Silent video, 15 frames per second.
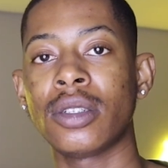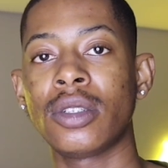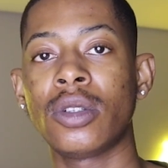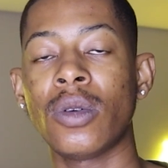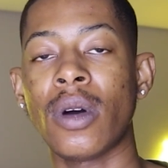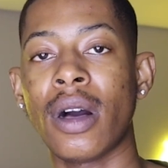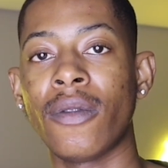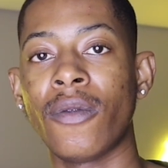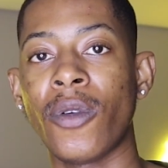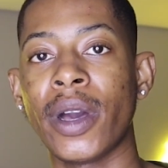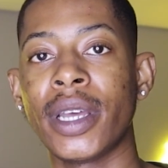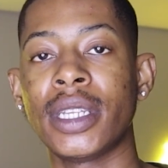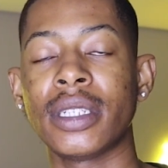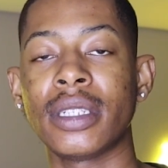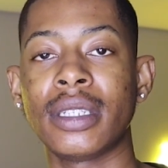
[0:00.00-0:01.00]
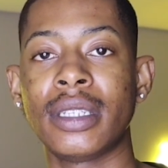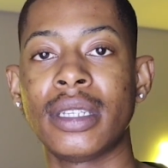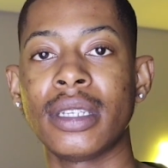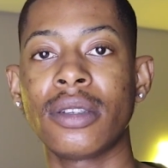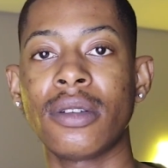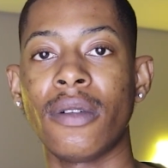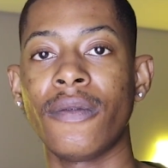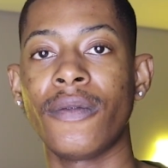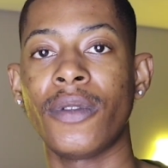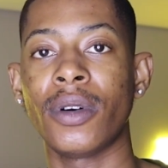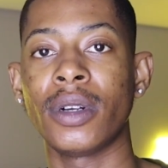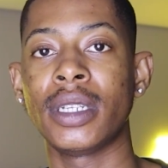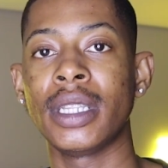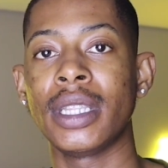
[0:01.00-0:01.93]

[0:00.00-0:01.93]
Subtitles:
to avoid discomfort,